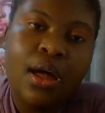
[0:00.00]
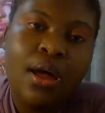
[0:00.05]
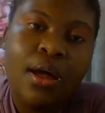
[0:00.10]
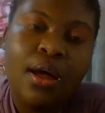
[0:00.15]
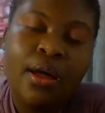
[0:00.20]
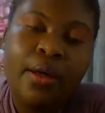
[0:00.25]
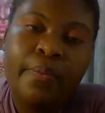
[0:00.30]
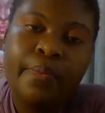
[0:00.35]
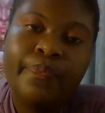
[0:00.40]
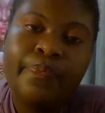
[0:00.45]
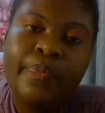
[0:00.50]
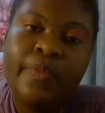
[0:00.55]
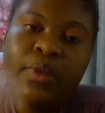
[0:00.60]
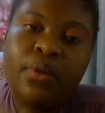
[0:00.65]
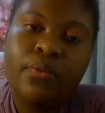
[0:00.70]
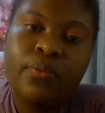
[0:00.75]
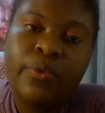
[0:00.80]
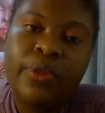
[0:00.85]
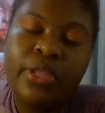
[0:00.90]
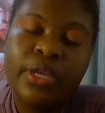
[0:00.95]
um,
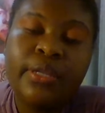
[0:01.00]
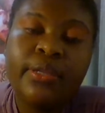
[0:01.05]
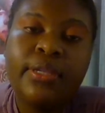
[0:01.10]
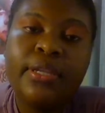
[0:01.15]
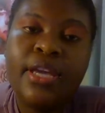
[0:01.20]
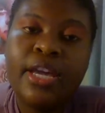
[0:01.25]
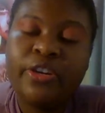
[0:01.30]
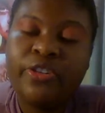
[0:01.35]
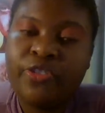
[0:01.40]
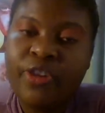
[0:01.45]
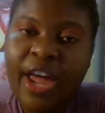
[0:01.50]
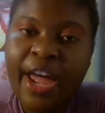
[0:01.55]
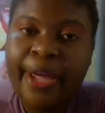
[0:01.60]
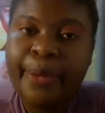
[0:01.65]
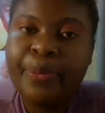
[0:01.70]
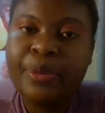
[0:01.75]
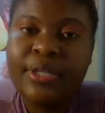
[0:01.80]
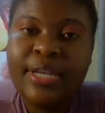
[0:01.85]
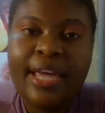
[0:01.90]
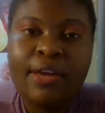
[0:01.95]
within their
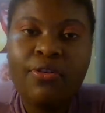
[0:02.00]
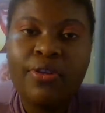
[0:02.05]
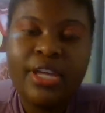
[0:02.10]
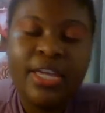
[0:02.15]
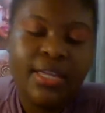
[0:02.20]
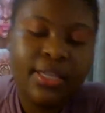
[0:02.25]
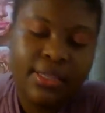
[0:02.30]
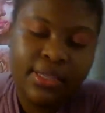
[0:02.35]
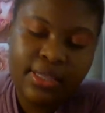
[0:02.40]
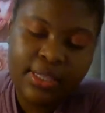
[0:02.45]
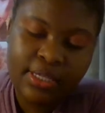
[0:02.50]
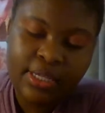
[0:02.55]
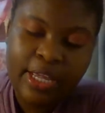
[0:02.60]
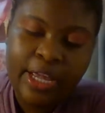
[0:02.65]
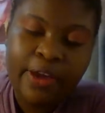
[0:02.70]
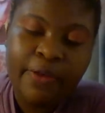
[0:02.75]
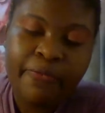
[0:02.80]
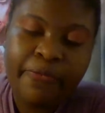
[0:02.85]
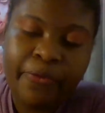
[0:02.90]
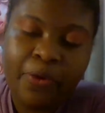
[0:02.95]
tribes, like, okay, the,
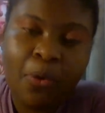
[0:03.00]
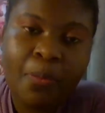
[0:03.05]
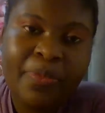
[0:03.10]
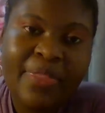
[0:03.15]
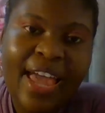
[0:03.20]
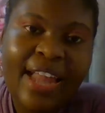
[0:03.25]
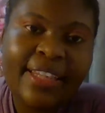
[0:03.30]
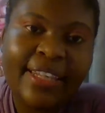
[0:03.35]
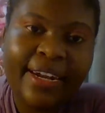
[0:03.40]
from that